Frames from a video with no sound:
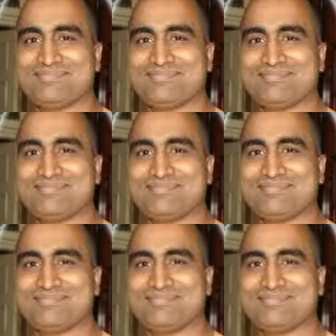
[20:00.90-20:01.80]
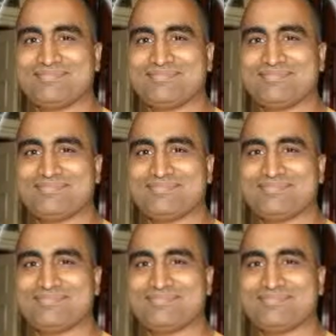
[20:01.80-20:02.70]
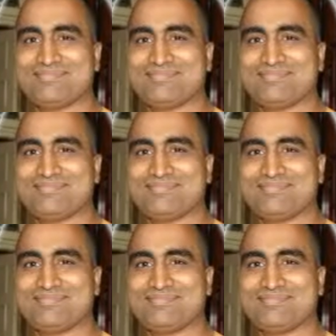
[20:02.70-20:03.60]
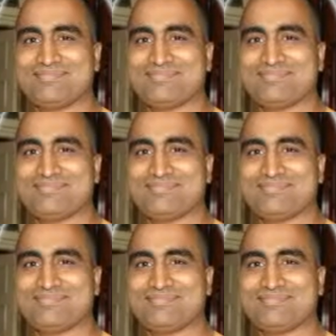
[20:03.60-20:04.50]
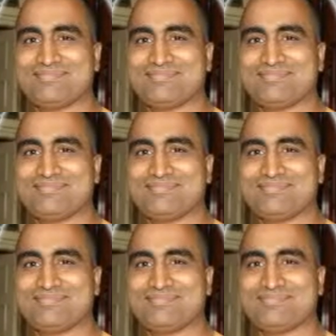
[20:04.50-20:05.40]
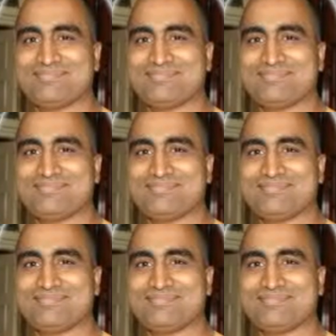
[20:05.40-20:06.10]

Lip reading: This is a still picture; no speech is visible.